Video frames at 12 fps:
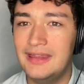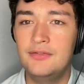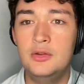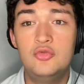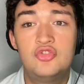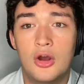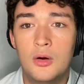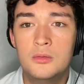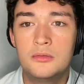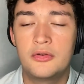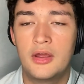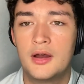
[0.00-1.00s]
if you
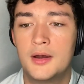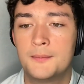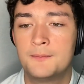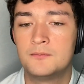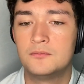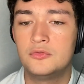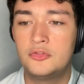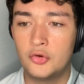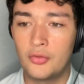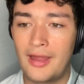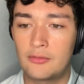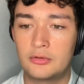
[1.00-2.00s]
don't do
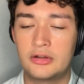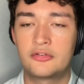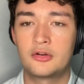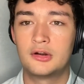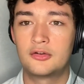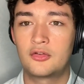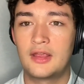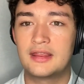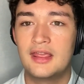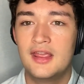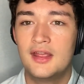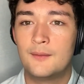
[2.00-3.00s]
that research, like,
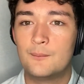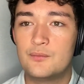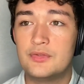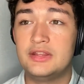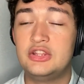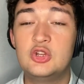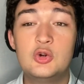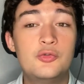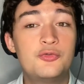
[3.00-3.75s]
you